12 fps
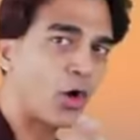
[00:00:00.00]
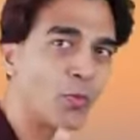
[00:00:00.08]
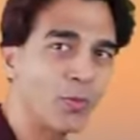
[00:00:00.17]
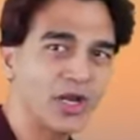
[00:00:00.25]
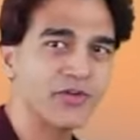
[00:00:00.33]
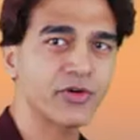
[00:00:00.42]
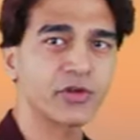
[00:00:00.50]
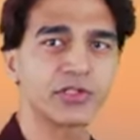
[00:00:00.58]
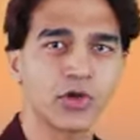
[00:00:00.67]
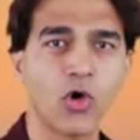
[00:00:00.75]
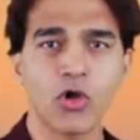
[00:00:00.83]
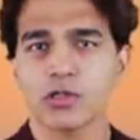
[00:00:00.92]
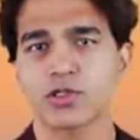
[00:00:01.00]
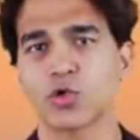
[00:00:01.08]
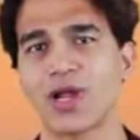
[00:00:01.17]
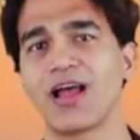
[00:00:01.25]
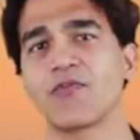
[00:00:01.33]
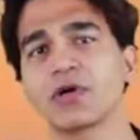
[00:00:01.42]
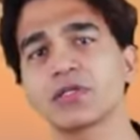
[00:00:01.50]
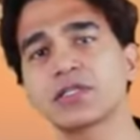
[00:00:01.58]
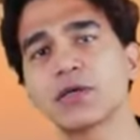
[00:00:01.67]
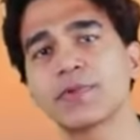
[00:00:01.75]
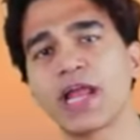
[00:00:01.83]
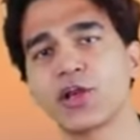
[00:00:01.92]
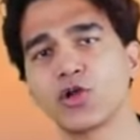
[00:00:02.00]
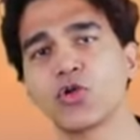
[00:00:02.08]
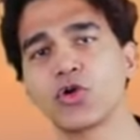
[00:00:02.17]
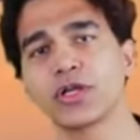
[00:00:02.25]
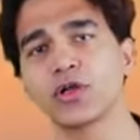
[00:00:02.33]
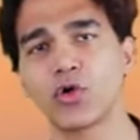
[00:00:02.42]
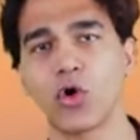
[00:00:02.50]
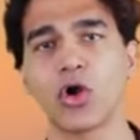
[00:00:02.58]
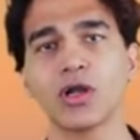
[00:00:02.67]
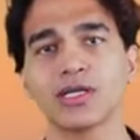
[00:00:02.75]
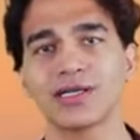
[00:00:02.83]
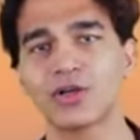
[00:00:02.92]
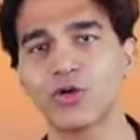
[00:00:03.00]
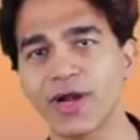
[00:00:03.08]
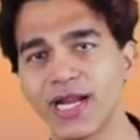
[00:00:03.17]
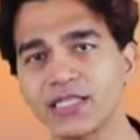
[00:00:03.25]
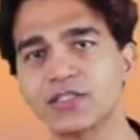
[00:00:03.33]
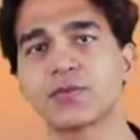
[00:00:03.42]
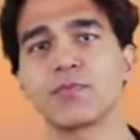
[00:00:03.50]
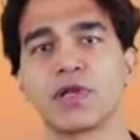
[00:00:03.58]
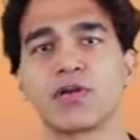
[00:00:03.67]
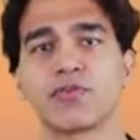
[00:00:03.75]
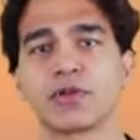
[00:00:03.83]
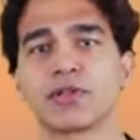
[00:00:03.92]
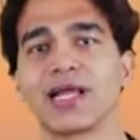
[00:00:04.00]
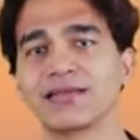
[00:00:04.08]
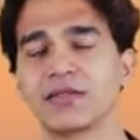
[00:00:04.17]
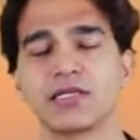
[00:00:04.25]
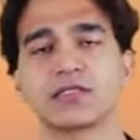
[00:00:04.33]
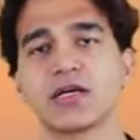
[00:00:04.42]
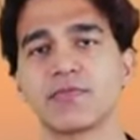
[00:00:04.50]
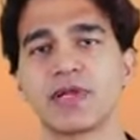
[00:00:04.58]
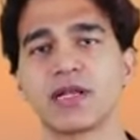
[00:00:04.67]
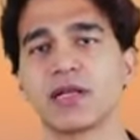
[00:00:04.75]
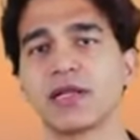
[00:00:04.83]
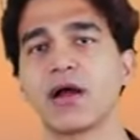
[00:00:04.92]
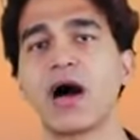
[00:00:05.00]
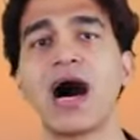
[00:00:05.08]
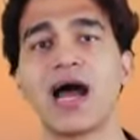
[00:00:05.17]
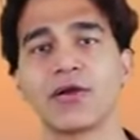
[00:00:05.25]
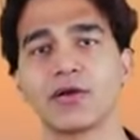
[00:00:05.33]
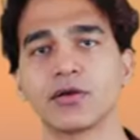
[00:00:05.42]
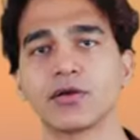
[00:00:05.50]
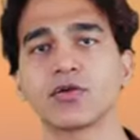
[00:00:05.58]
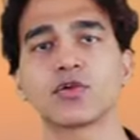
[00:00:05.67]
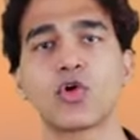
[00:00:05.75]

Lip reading: Now minerals also have a subcategory called trace minerals, and these are mainly iron,